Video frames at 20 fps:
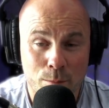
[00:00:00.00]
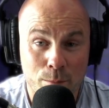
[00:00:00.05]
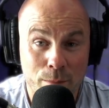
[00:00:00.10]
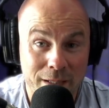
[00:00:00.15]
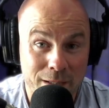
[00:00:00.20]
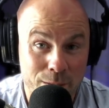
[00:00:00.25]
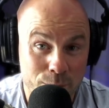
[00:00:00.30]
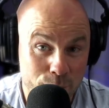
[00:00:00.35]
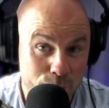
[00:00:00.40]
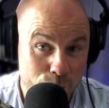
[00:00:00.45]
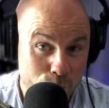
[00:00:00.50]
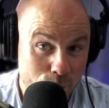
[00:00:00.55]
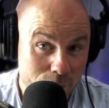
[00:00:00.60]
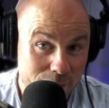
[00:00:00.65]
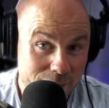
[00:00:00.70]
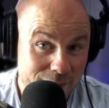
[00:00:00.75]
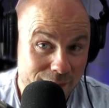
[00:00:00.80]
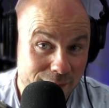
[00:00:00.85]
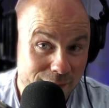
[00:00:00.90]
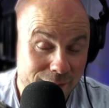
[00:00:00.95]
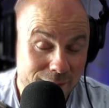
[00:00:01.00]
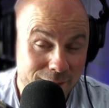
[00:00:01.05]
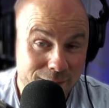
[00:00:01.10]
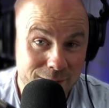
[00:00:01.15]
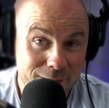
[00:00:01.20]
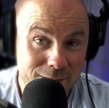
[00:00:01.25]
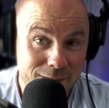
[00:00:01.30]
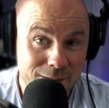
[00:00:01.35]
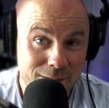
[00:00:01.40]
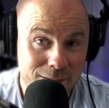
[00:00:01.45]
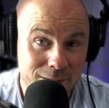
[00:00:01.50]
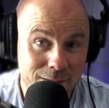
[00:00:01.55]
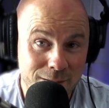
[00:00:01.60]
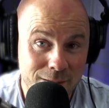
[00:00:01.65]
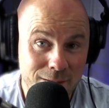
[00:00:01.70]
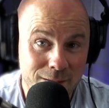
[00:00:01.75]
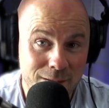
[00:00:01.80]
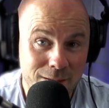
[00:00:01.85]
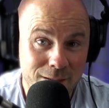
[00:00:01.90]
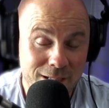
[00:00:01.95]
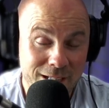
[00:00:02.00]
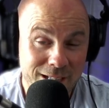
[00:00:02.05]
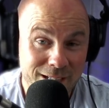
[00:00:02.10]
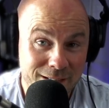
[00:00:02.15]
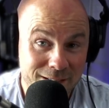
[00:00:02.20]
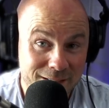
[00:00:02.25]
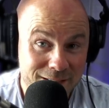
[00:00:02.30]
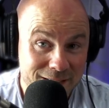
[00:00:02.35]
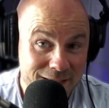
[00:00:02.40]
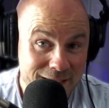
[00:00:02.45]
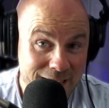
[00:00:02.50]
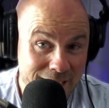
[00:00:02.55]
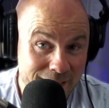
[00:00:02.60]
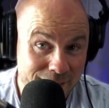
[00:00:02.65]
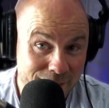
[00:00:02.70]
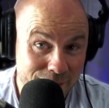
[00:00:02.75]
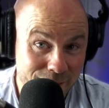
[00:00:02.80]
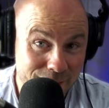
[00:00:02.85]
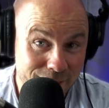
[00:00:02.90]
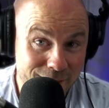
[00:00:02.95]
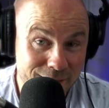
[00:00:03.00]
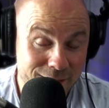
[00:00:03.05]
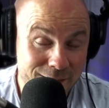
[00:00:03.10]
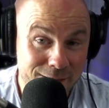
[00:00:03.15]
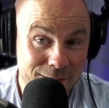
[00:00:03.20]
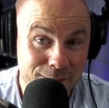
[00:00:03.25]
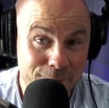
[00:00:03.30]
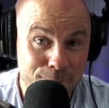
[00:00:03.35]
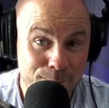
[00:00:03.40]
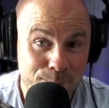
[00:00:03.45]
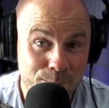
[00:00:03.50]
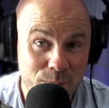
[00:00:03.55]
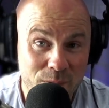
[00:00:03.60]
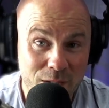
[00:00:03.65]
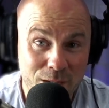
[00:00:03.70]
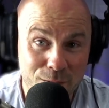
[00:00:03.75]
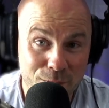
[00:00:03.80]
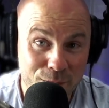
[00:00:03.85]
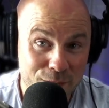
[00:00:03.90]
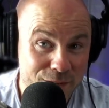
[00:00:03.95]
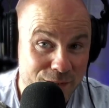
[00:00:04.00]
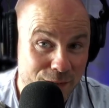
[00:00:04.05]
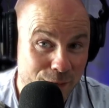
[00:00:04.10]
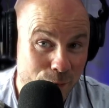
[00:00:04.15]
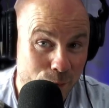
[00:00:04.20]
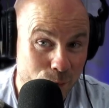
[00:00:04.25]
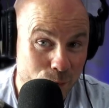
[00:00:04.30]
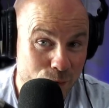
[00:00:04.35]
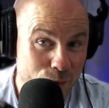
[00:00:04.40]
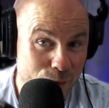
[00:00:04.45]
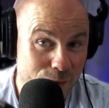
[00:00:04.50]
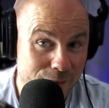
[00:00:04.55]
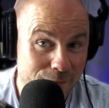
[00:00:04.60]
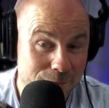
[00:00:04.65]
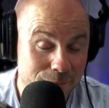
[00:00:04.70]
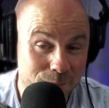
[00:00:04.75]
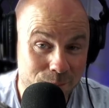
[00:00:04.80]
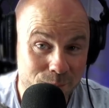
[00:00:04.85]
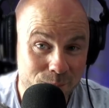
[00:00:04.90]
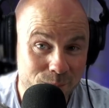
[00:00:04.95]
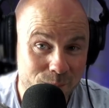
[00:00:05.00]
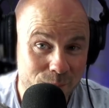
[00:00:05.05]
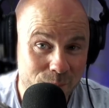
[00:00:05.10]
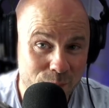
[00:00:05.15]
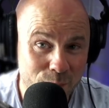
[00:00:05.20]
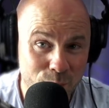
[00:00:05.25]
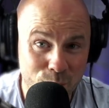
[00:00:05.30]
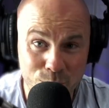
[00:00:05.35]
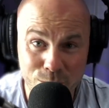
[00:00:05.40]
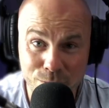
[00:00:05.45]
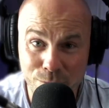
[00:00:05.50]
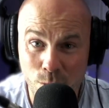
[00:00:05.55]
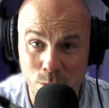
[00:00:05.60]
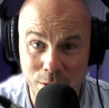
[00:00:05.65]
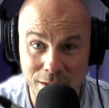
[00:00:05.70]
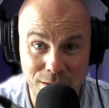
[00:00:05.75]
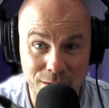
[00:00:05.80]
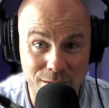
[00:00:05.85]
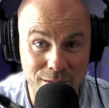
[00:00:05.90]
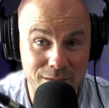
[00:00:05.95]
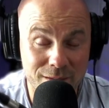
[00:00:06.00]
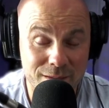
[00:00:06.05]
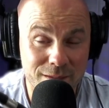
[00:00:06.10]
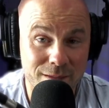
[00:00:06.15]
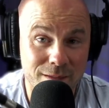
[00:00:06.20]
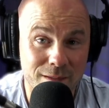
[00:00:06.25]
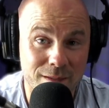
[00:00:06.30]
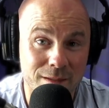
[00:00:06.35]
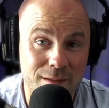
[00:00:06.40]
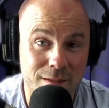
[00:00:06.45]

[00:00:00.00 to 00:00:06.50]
boundaries and standards are the solution, not avoidance.